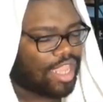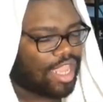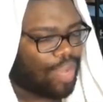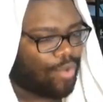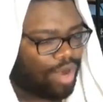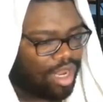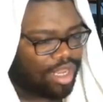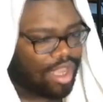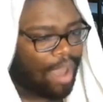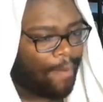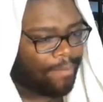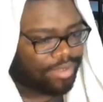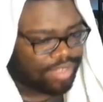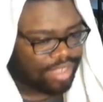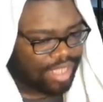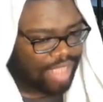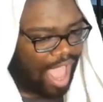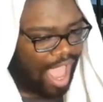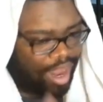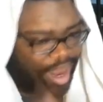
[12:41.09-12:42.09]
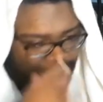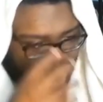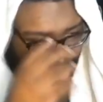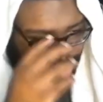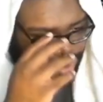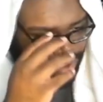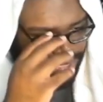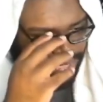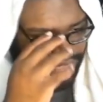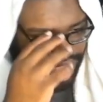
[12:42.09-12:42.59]
when it comes to
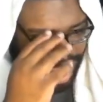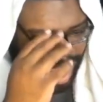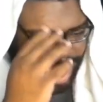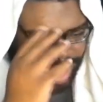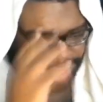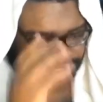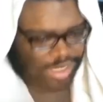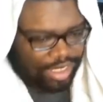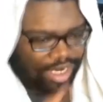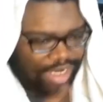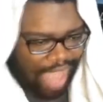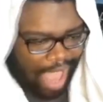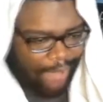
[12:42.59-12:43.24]
Kaido and his son